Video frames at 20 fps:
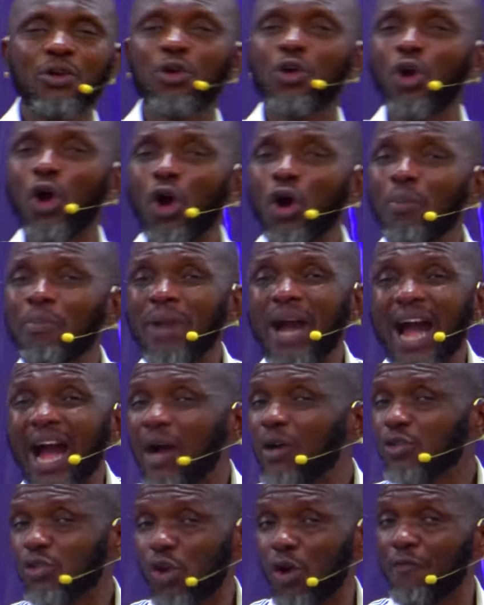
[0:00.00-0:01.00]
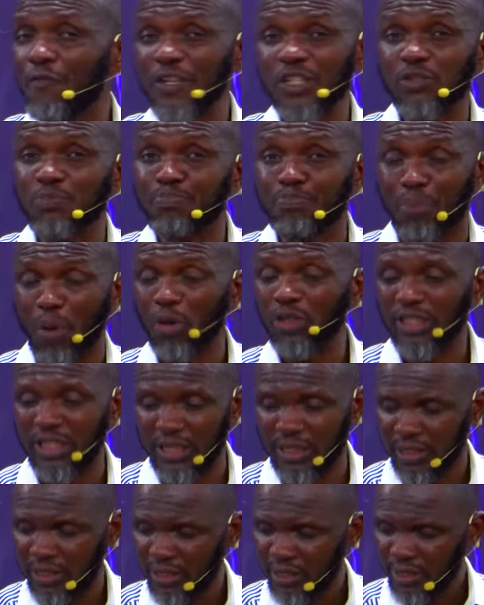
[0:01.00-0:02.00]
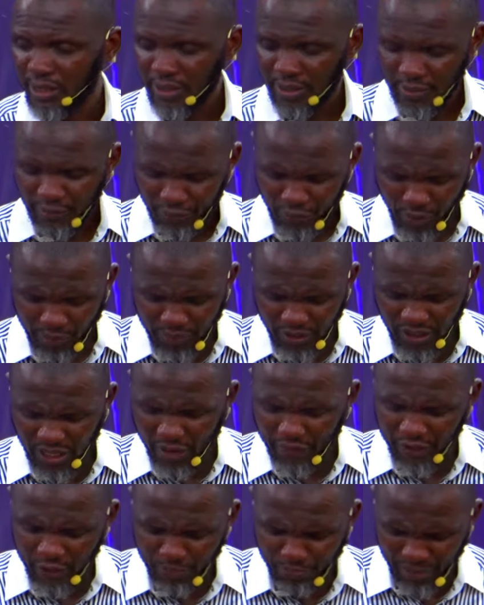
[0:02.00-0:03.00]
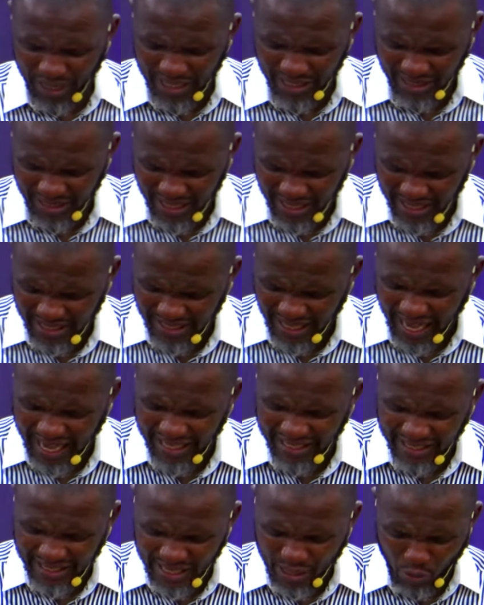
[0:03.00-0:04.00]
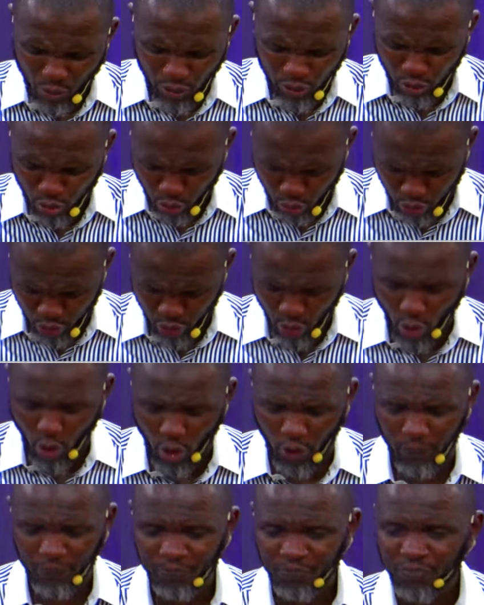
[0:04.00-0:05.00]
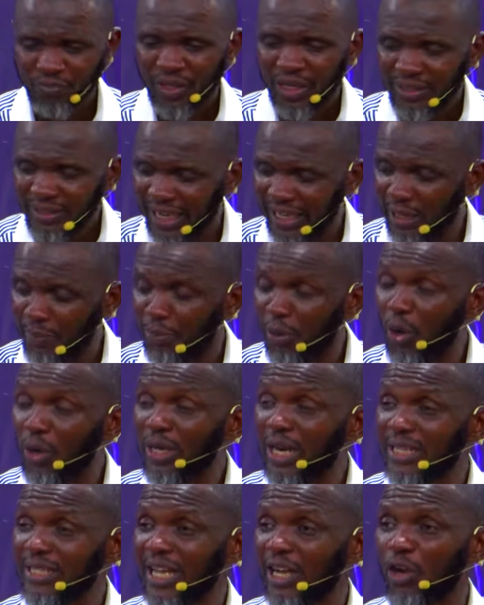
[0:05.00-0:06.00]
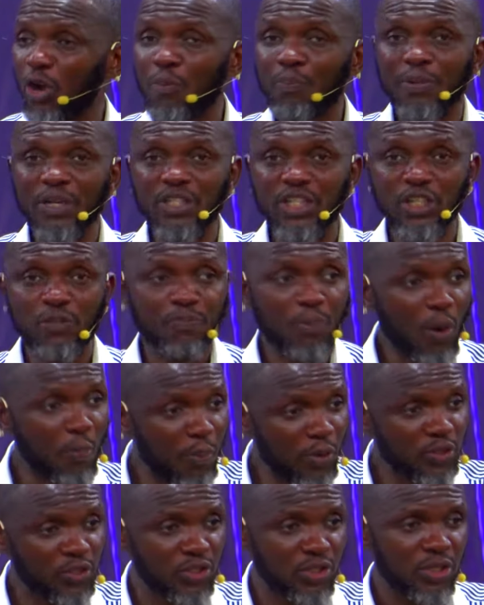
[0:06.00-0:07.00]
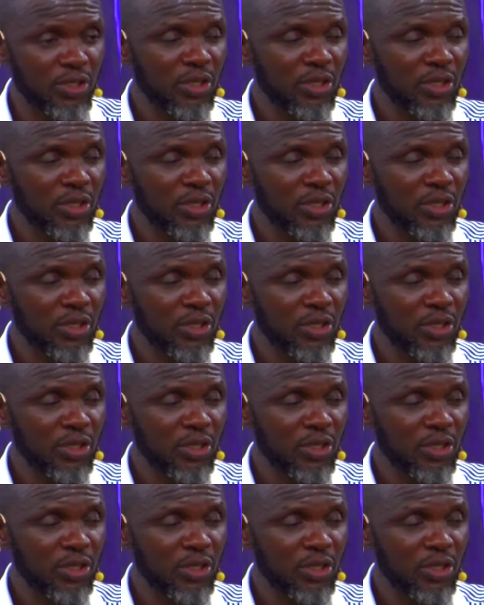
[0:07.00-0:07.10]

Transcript: come out of his body from seven places, and he was too sure that the blood has accomplished its purpose,